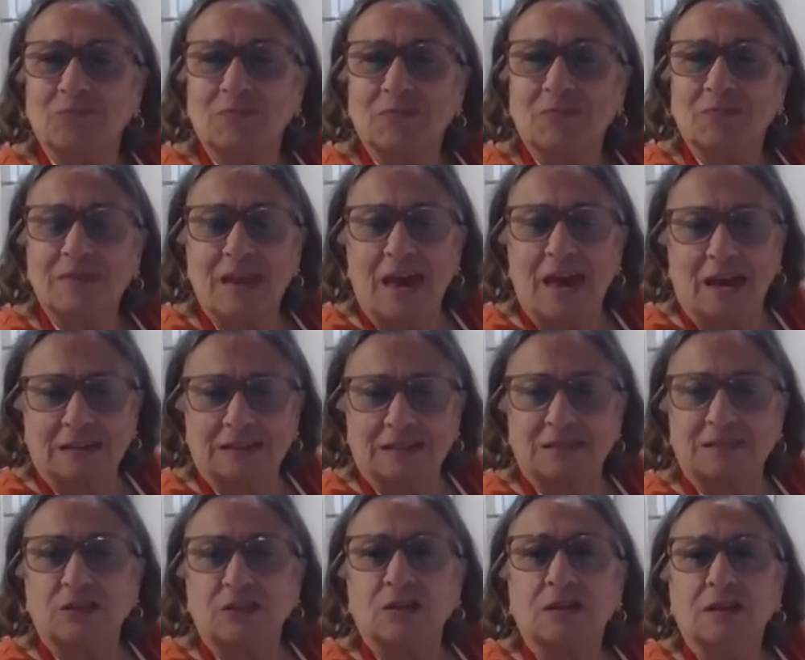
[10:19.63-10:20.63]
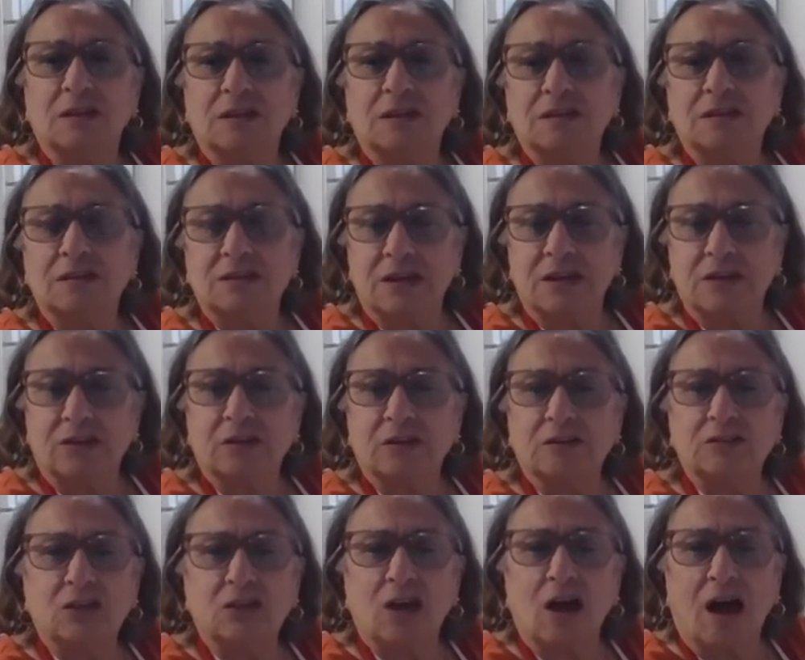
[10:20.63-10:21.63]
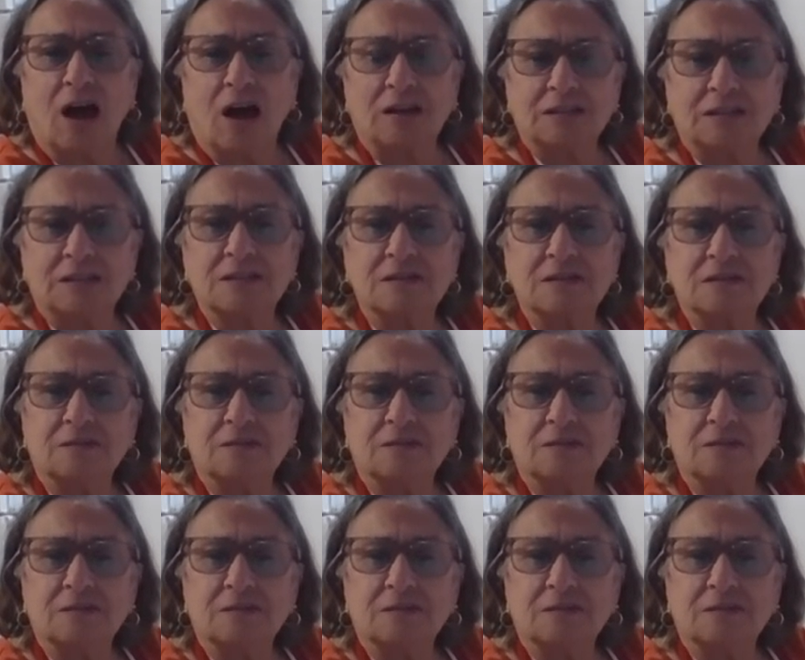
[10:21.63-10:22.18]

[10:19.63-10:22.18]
Next, take your sauce,